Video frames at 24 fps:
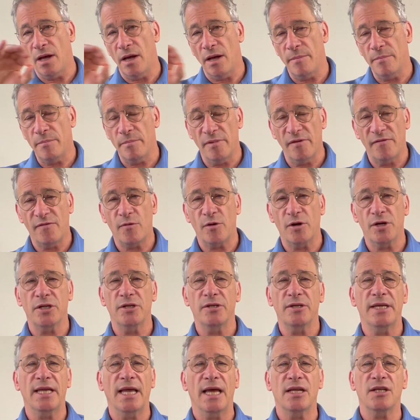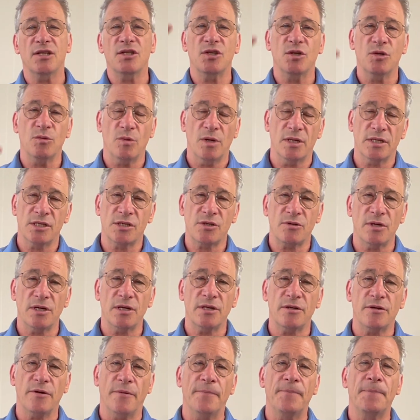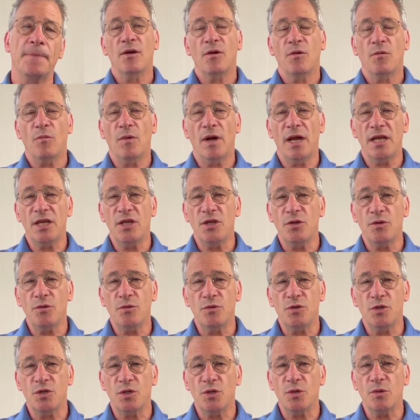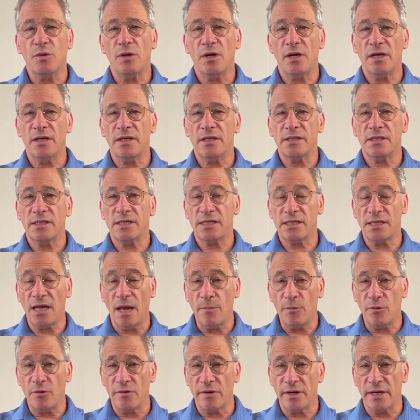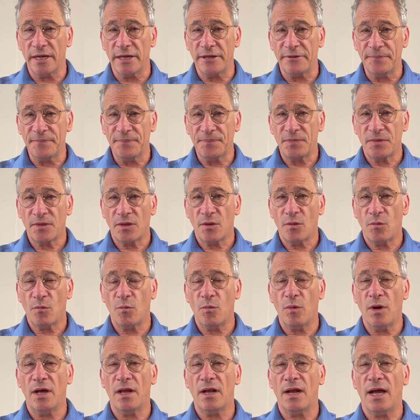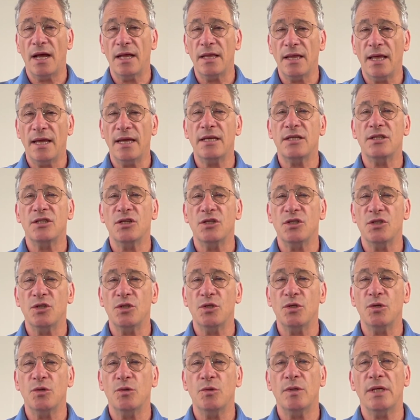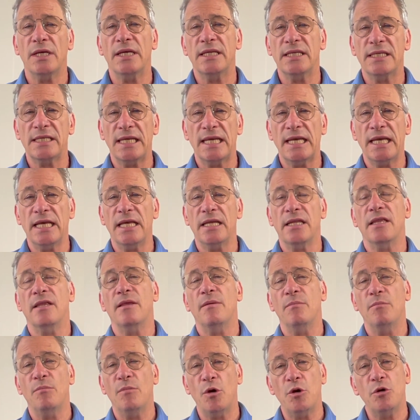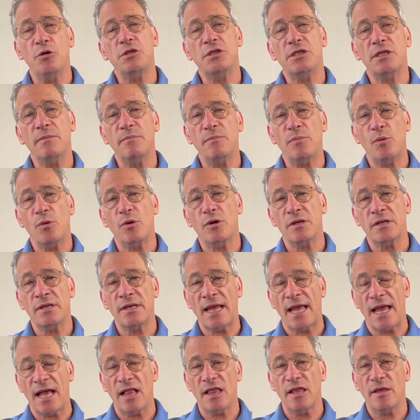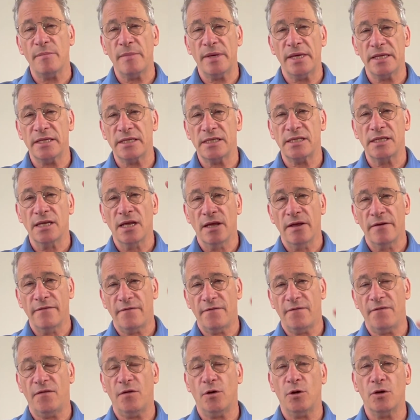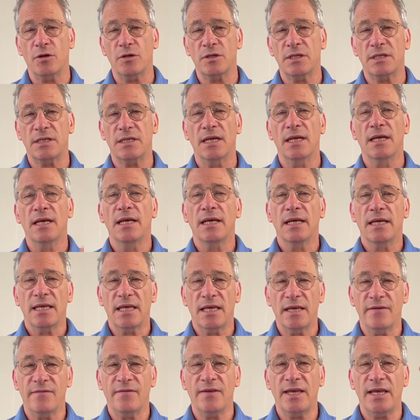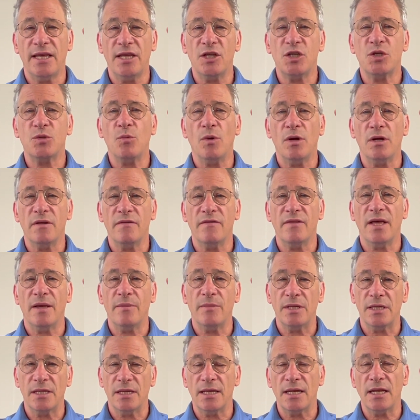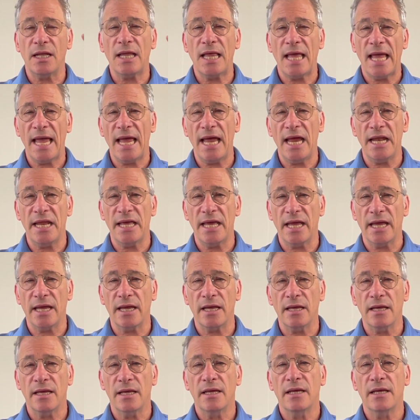before you get to what's critical. When you do a summary, what I like to do is hit the most important elements first, give each one of them a little heading,